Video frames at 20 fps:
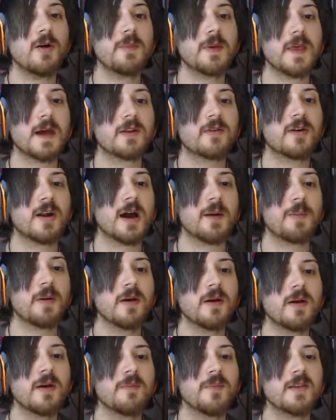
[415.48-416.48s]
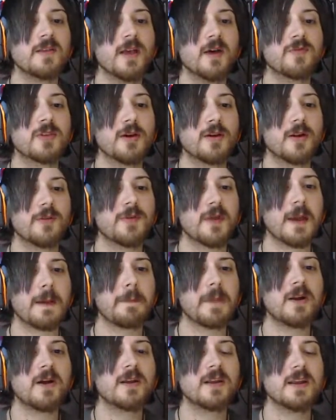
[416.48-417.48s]
me that crap. Pass off journal thing,
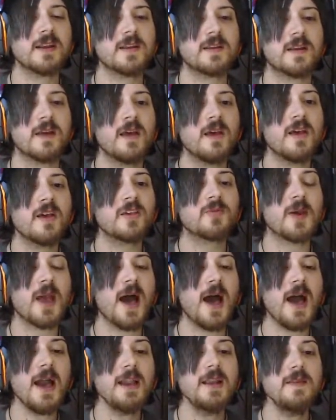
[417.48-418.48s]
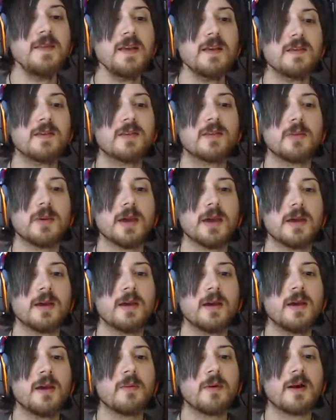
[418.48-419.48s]
you're not needed. So we hide in this, do we?
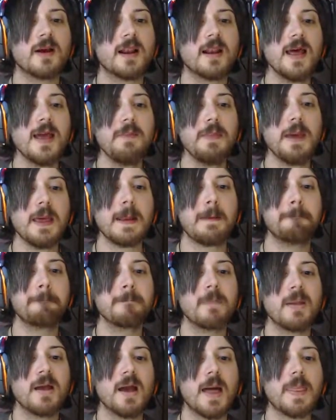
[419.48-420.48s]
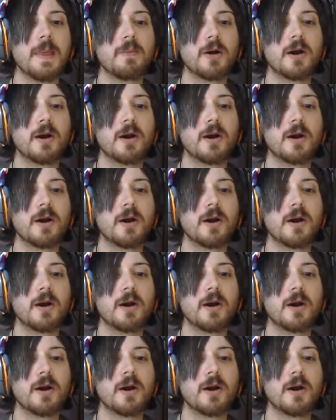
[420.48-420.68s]
We'll climb in, and then we'll